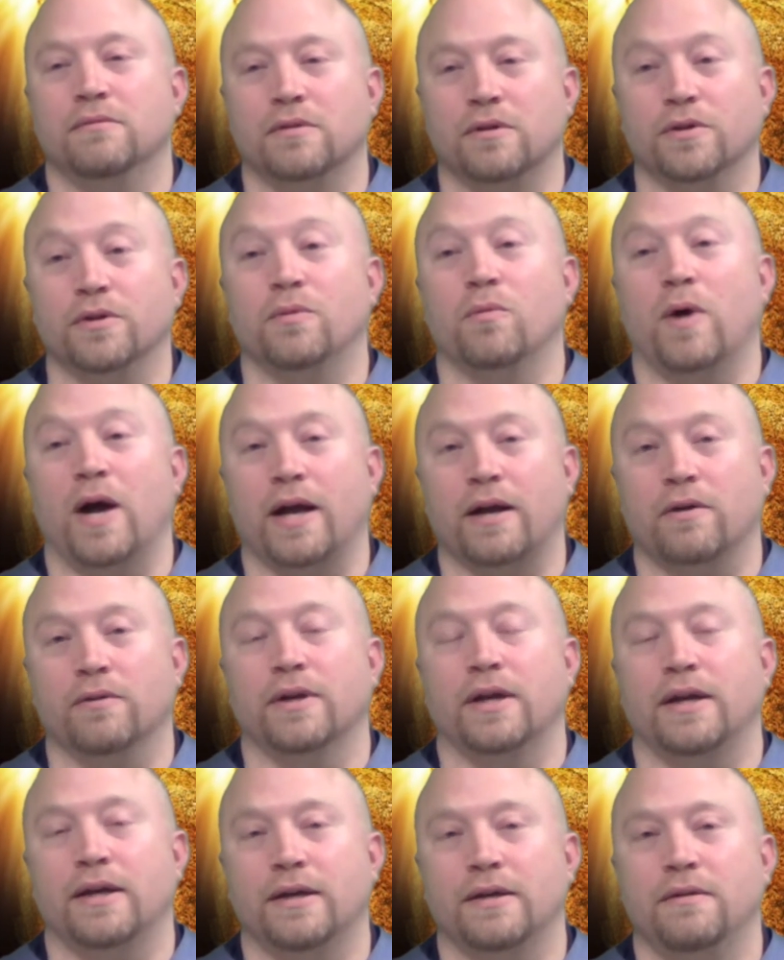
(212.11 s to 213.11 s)
a good whack on
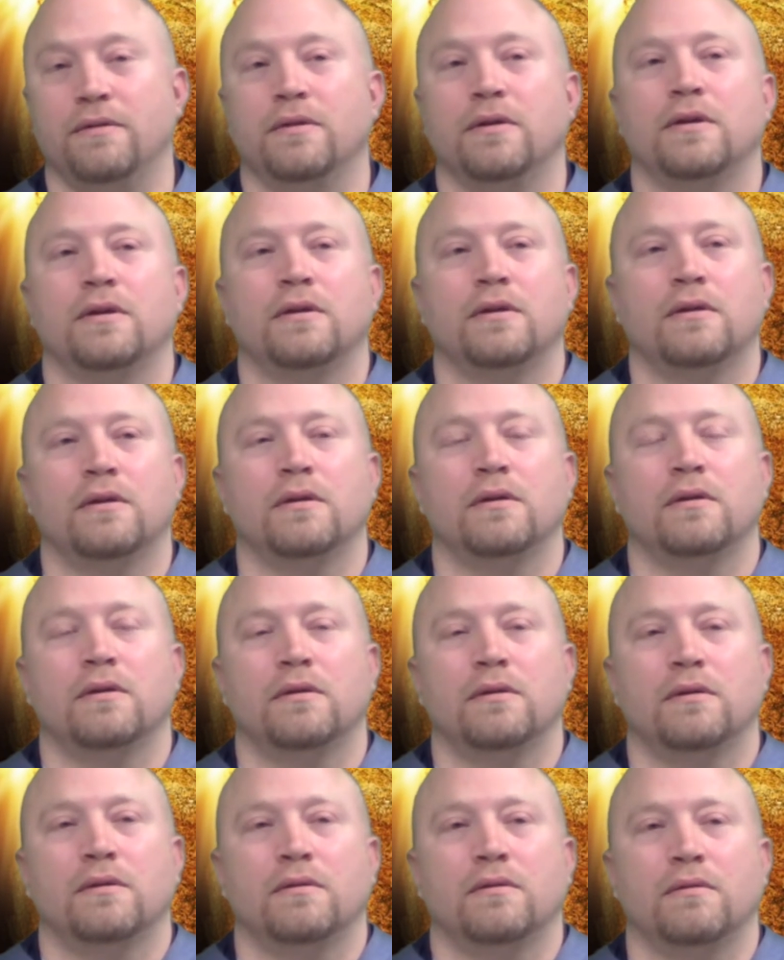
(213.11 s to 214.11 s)
the head.
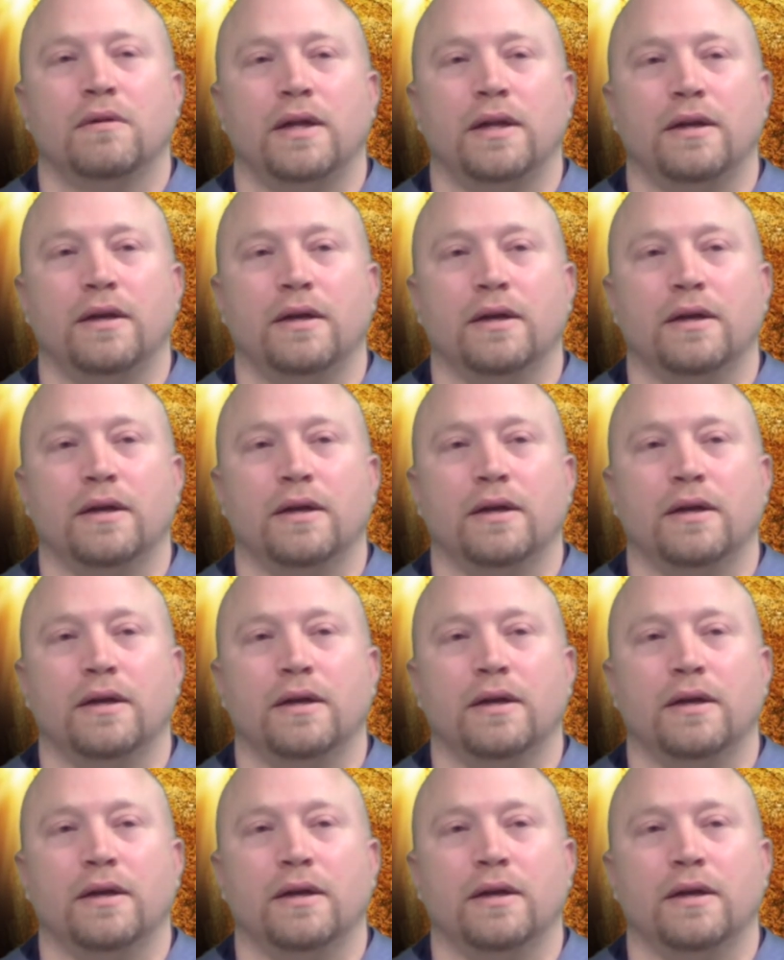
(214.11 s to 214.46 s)
And